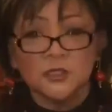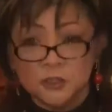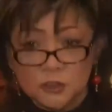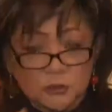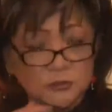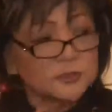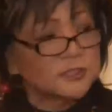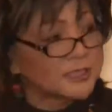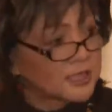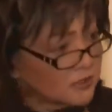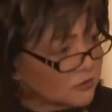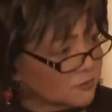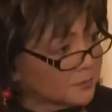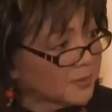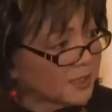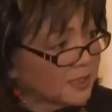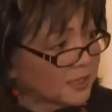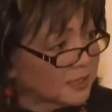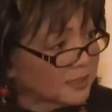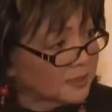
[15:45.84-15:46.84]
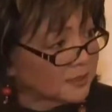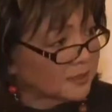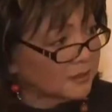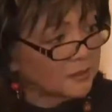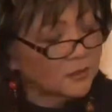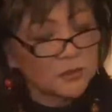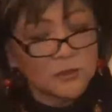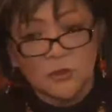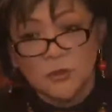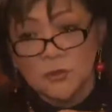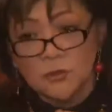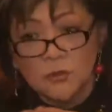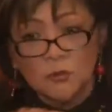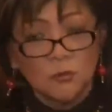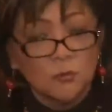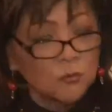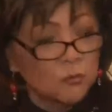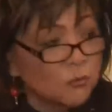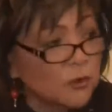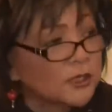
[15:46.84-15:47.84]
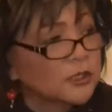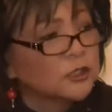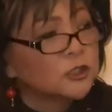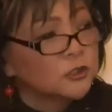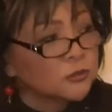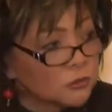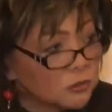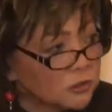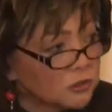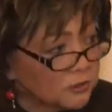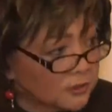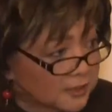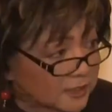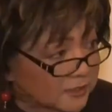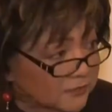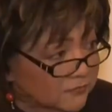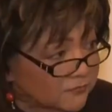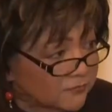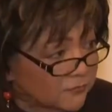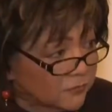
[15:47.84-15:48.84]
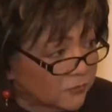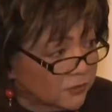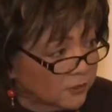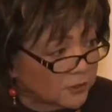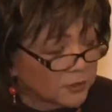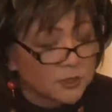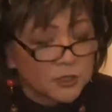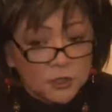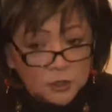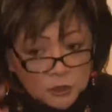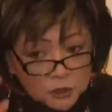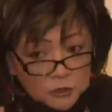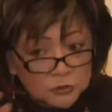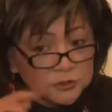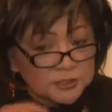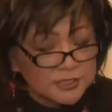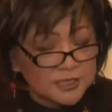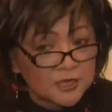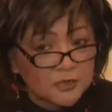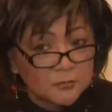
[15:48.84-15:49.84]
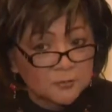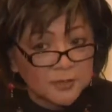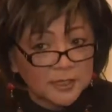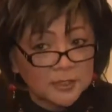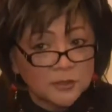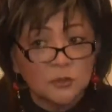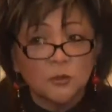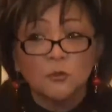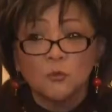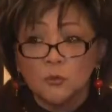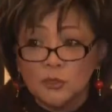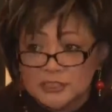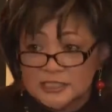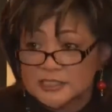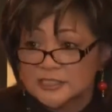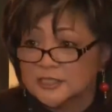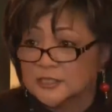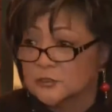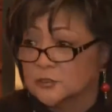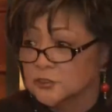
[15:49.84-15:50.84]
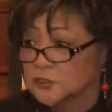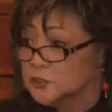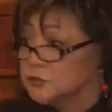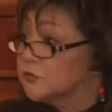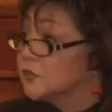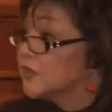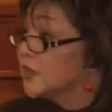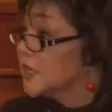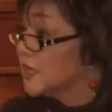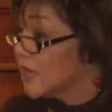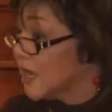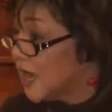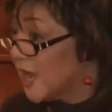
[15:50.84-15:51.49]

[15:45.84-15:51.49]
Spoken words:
You tell me what you're looking for. You tell me what skills you think